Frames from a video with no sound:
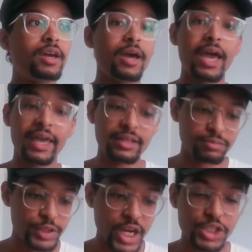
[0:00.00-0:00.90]

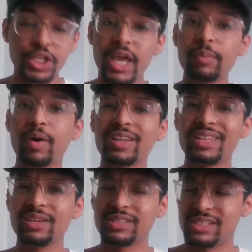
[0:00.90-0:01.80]
And Josh Lambo, I
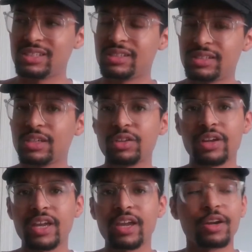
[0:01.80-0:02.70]
think, is still their
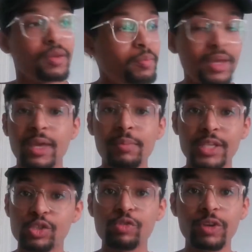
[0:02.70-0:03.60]
kicker. He
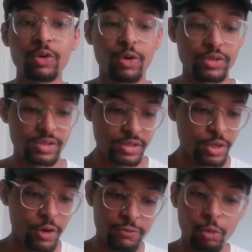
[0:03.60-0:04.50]
missed 2 field goals, you
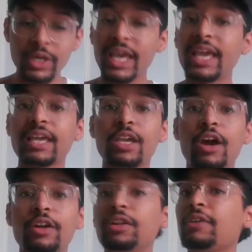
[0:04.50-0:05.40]
know, a
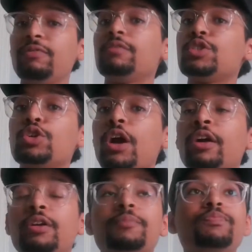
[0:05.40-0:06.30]
48-yarder and a
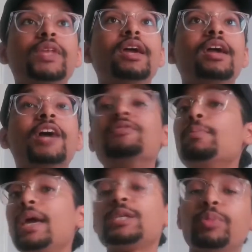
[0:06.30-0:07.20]
52-yarder. If he
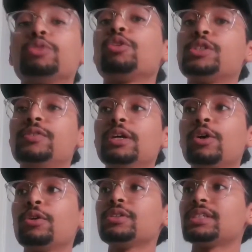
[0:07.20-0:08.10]
makes both those field
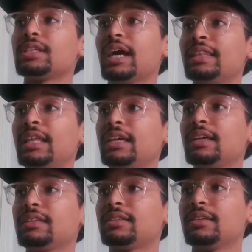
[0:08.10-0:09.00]
goals, I think,
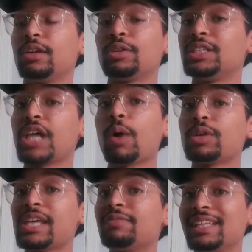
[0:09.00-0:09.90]
you know, the
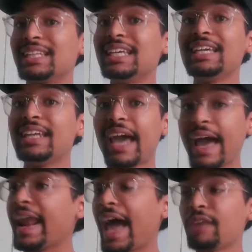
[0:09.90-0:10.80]
Jaguars have the lead
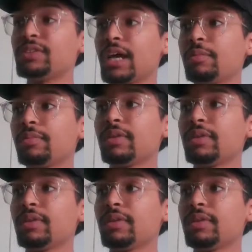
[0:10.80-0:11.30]
at halftime.